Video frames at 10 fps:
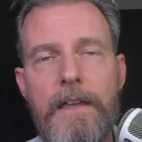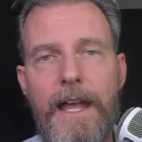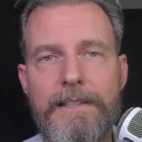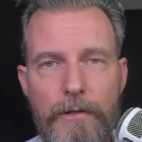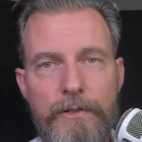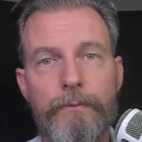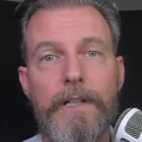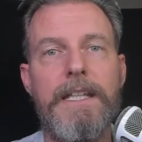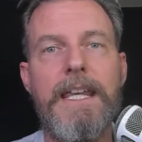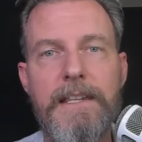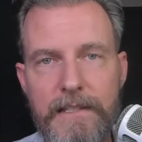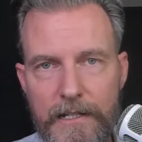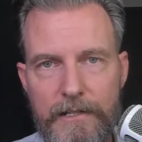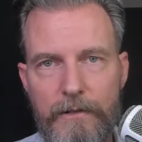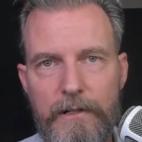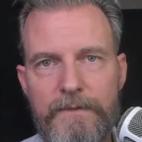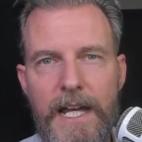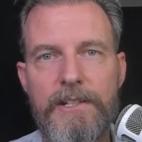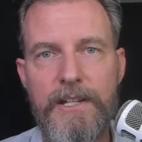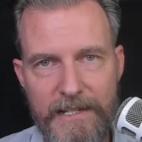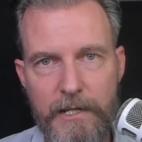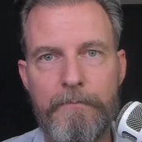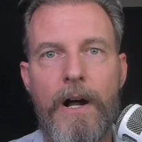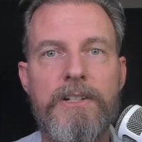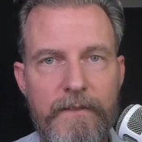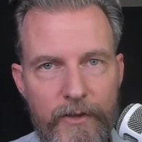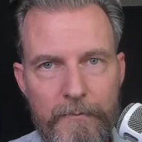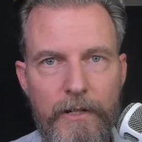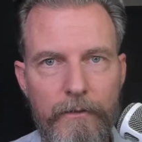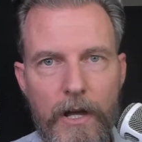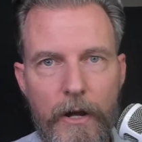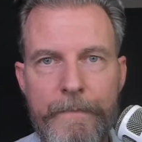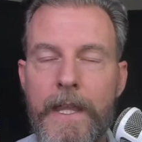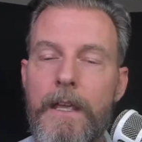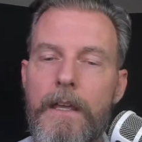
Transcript: and so it's really easy to sort of digest a bunch of them in a row.